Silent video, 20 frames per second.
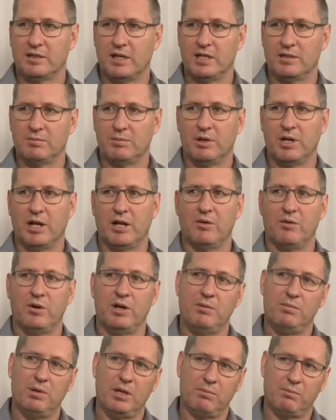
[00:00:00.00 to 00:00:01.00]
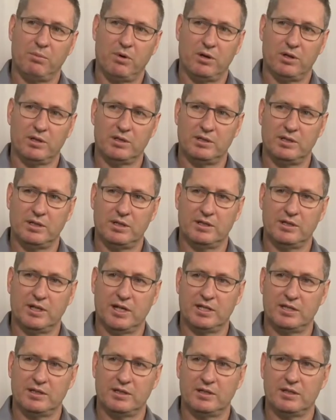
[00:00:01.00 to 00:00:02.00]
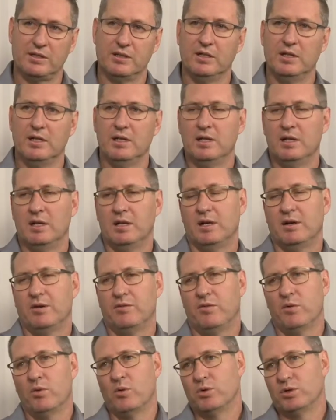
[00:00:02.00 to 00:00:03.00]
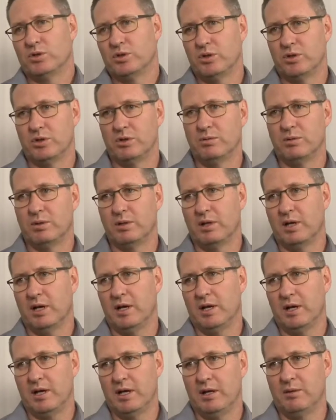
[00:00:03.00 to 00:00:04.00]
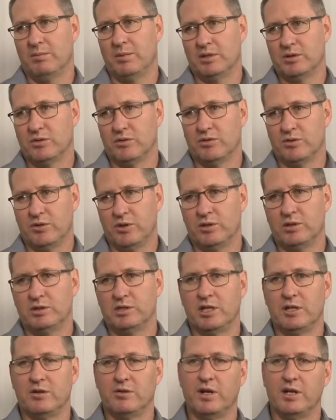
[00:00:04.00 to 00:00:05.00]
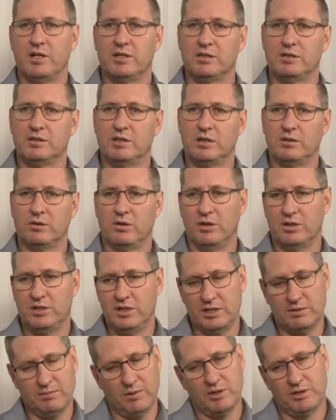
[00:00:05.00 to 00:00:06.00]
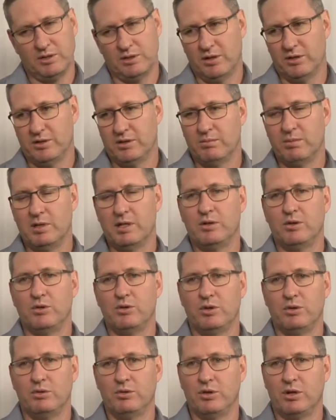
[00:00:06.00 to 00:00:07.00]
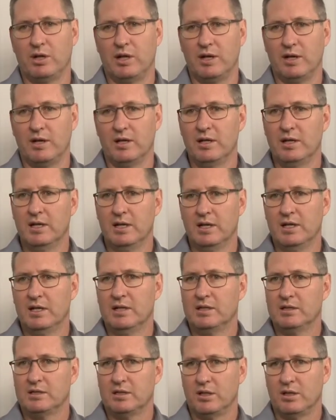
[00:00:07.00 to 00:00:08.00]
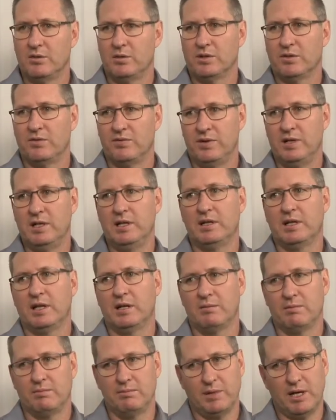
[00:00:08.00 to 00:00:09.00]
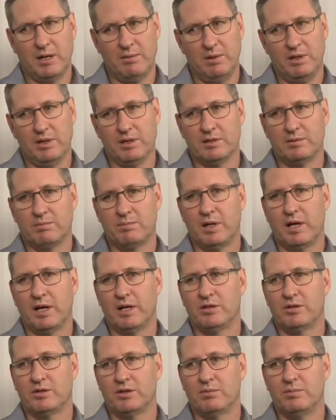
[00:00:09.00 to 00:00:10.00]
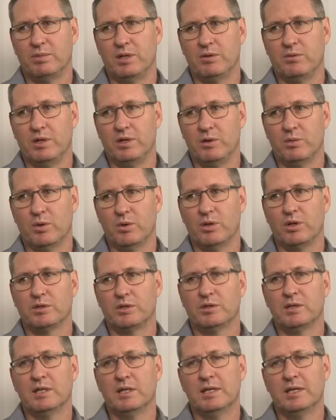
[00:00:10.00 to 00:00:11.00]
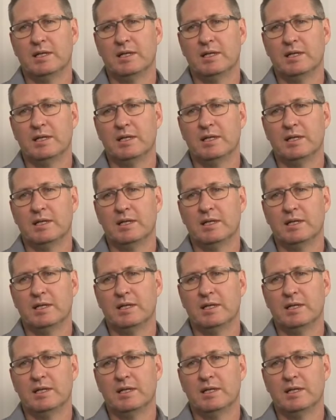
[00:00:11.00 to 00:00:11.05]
case but had already been policy adjusted for certain uh, elements or certain generation technologies, most notably nu nuclear. So there was a feeling that maybe this plan should have been reworked.